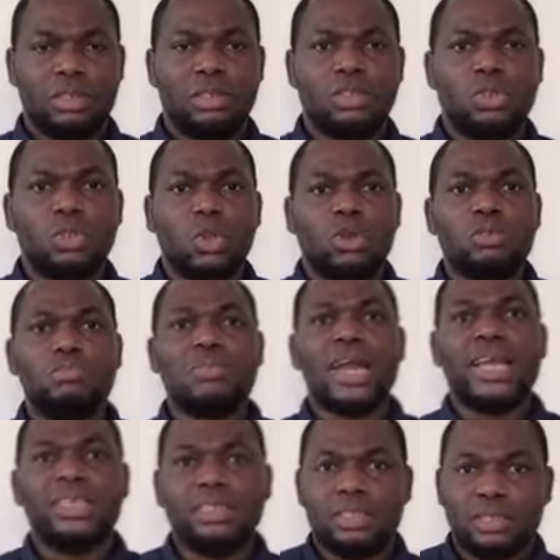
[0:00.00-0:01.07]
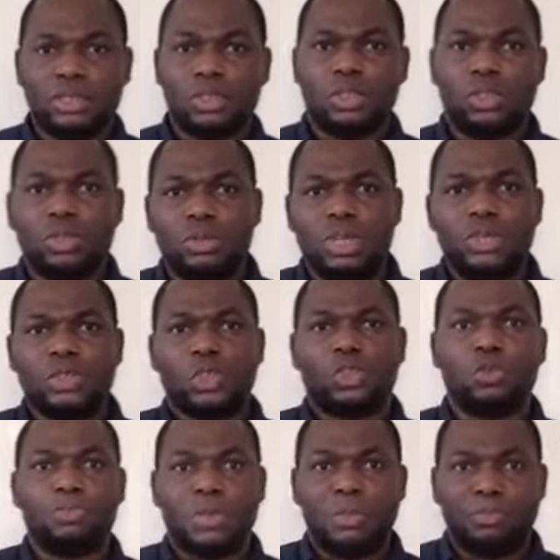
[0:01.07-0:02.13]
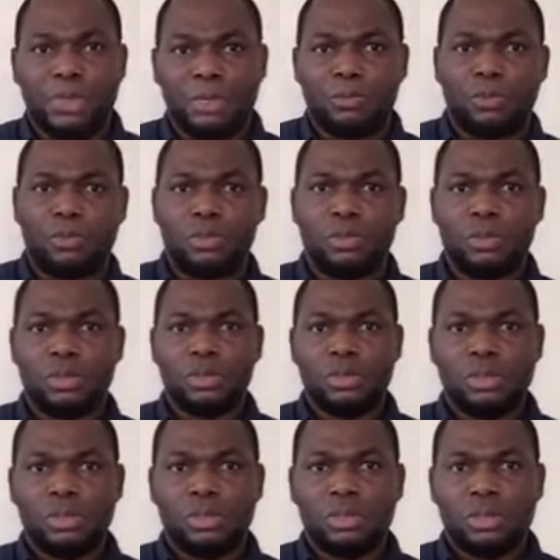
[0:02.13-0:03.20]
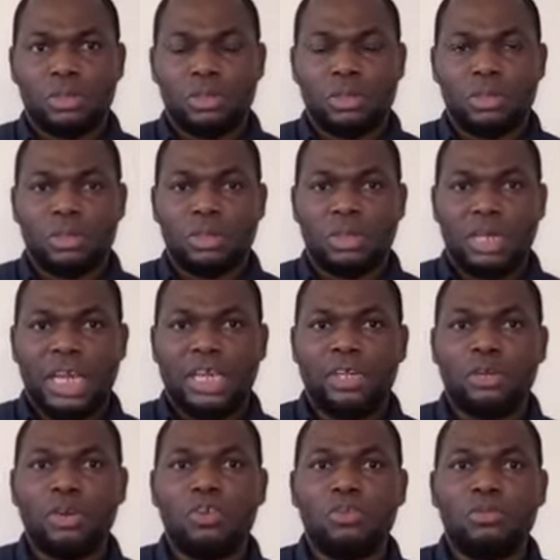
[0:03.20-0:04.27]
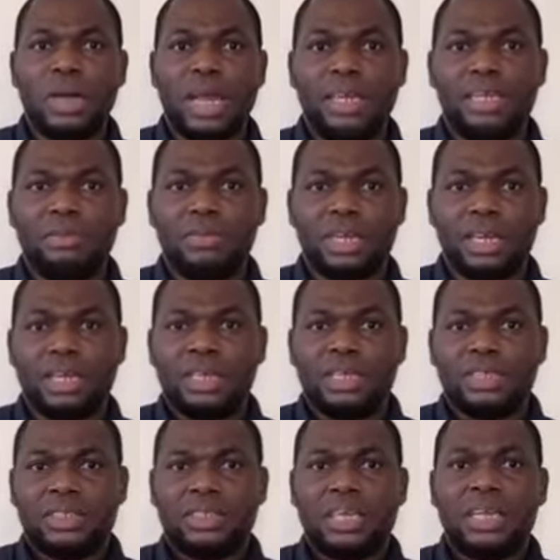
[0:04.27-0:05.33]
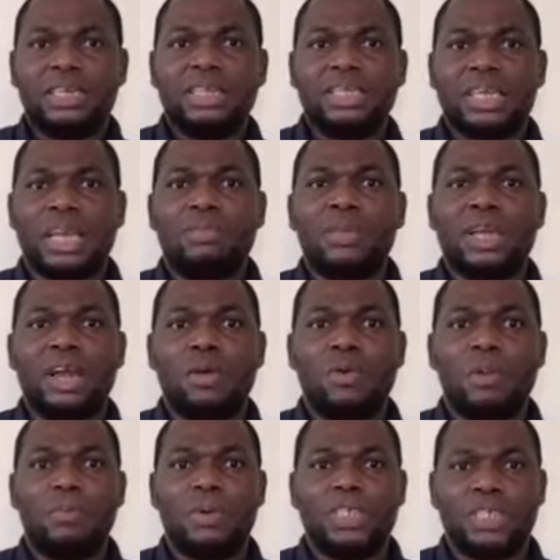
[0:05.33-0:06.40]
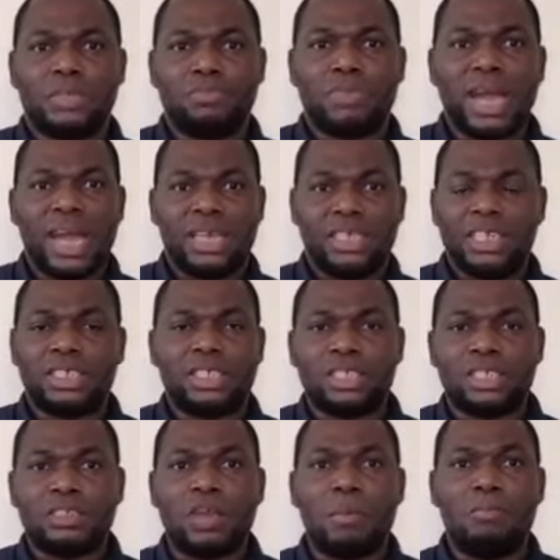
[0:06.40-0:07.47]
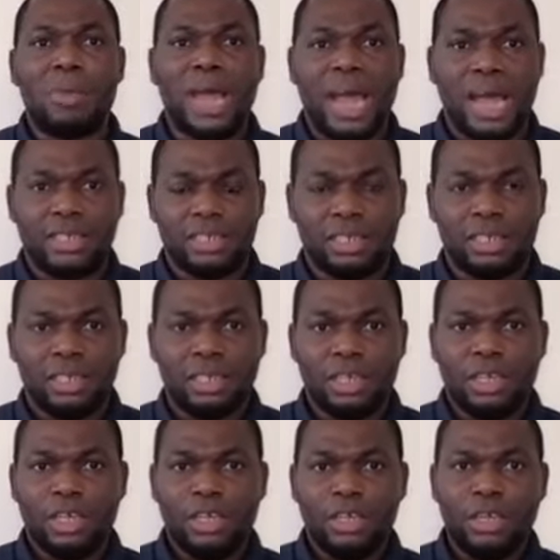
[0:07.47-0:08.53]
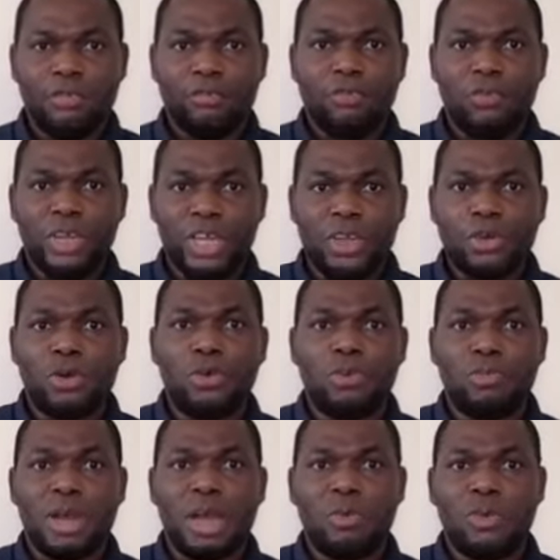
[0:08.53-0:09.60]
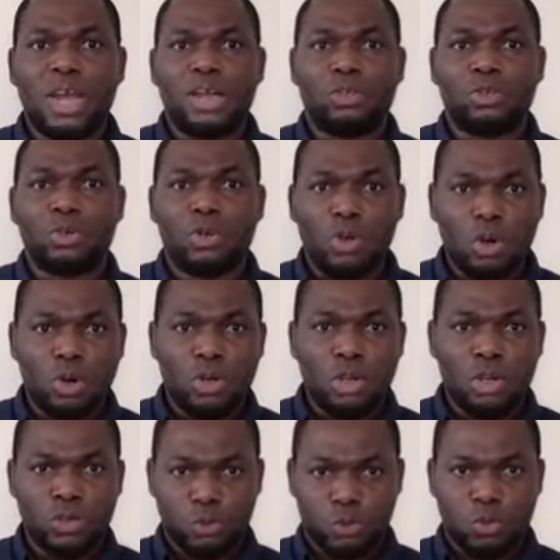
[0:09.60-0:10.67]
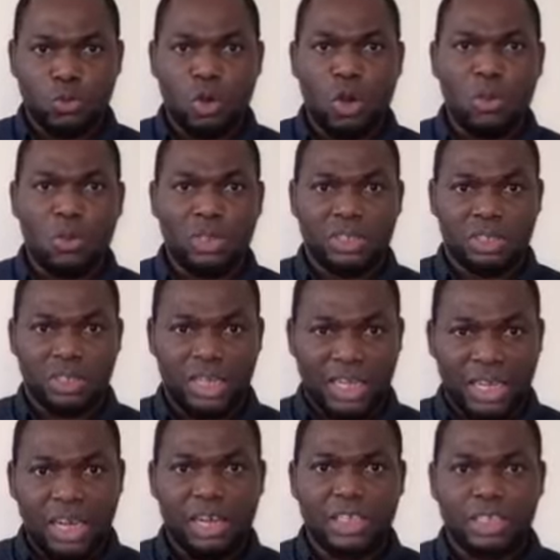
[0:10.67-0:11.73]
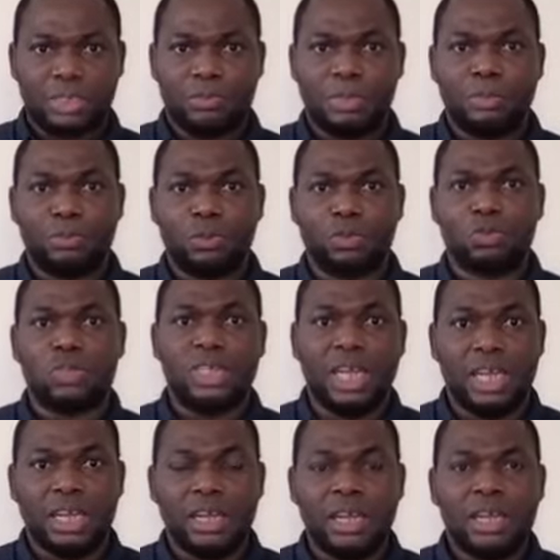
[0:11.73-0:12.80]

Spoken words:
Don't mind stupid people like Yoruba Libra saying chemical weapon is bad. It is not bad. If we Yoruba were to go to war with English people today,